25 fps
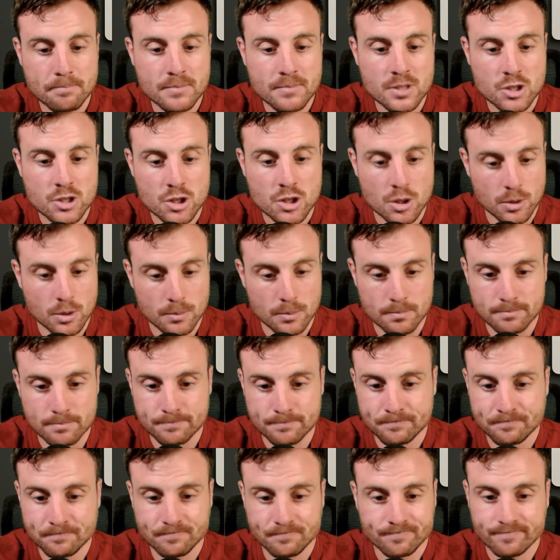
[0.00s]
So
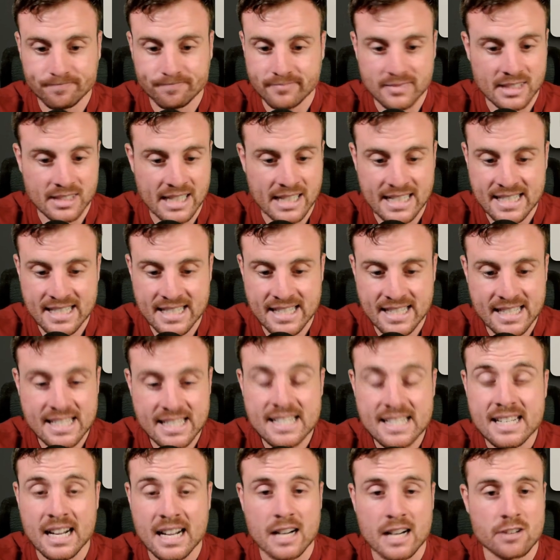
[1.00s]
that's the
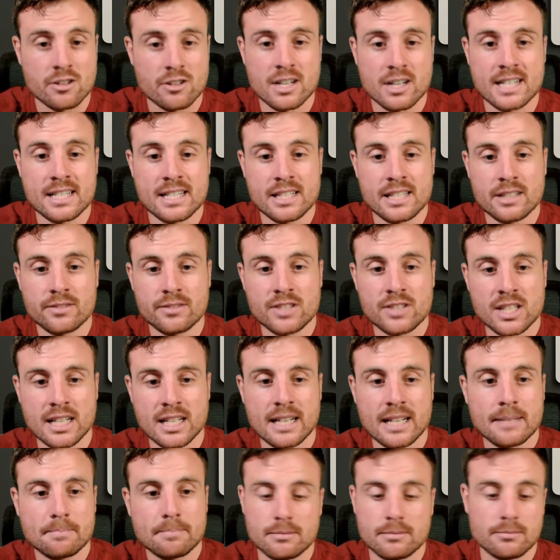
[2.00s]
entire idea of
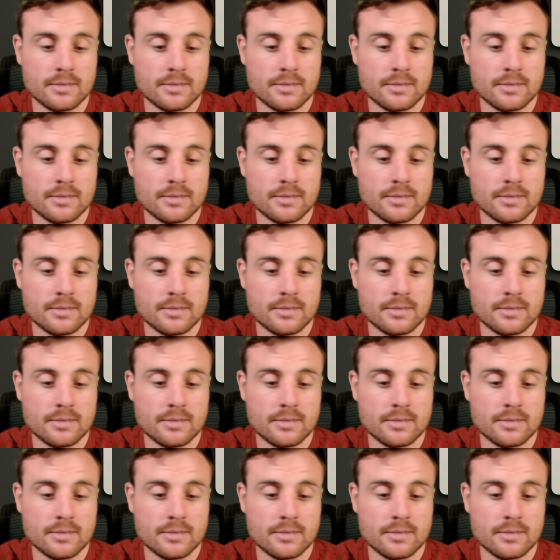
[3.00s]
today.